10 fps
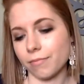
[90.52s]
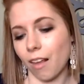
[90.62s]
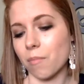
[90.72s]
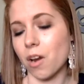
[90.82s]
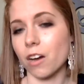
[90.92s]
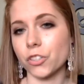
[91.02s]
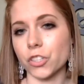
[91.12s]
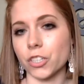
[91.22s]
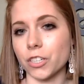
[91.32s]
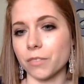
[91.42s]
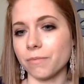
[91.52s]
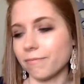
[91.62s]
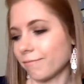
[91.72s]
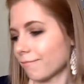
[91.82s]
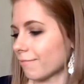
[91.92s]
I'm not sure
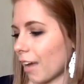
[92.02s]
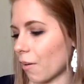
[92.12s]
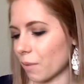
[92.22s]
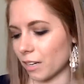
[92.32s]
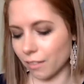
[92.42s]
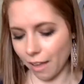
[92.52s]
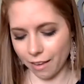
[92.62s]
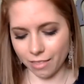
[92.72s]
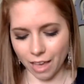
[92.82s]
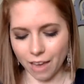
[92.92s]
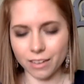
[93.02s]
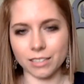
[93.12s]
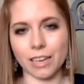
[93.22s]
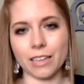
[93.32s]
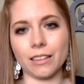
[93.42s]
how I'm going to like that because
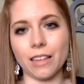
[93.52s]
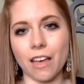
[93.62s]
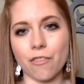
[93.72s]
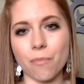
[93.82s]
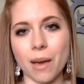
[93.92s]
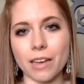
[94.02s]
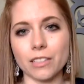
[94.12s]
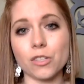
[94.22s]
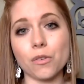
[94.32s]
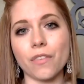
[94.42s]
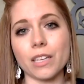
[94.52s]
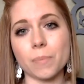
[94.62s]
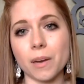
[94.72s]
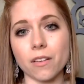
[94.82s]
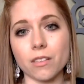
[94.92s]
I love my Too Faced
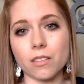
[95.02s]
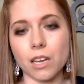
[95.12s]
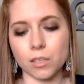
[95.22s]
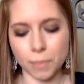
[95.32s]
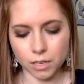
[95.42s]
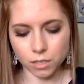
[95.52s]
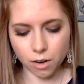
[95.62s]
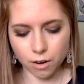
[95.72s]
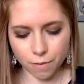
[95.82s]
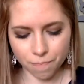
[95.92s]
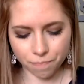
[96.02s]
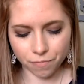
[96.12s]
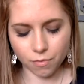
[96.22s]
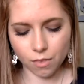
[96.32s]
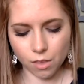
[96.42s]
Better Than Sex mascara.
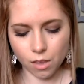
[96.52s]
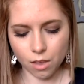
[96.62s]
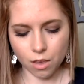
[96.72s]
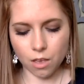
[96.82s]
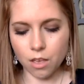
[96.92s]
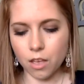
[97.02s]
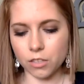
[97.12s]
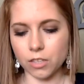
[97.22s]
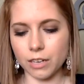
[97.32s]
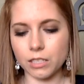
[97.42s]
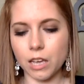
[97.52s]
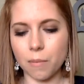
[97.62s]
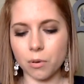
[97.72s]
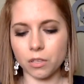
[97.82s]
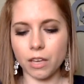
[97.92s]
So the next thing I'm
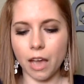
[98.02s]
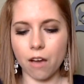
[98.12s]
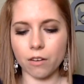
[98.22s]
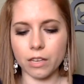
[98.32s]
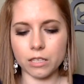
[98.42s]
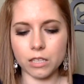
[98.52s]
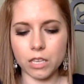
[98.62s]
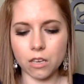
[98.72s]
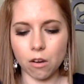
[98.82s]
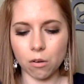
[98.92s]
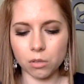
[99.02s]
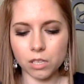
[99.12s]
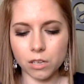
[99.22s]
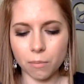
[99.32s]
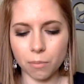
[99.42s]
pulling out is the
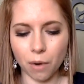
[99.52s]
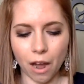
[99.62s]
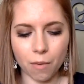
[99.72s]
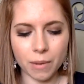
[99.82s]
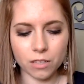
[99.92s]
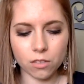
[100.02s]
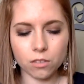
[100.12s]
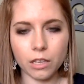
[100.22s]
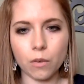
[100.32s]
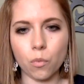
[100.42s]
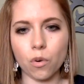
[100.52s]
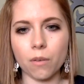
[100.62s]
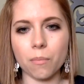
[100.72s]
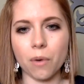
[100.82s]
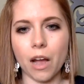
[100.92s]
Ulta Brow Pencil in
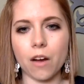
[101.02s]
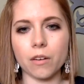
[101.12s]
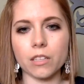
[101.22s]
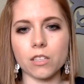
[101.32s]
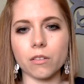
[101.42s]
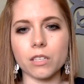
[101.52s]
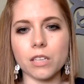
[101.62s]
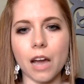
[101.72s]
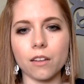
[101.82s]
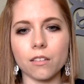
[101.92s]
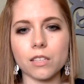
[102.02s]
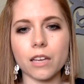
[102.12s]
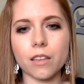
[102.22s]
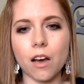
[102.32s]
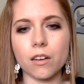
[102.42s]
Warm Brown. And so this kind of looks like
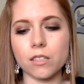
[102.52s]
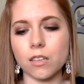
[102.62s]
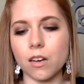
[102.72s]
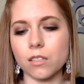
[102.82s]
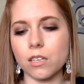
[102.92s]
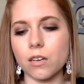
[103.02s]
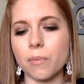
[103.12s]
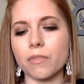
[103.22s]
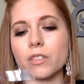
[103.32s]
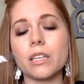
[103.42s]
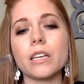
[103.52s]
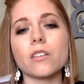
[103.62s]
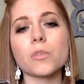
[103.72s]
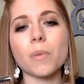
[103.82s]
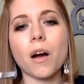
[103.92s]
the Anastasia Beverly
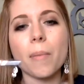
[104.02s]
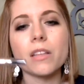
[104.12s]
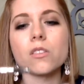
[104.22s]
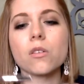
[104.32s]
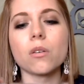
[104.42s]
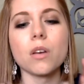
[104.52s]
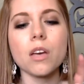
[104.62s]
Hills Brow Pencil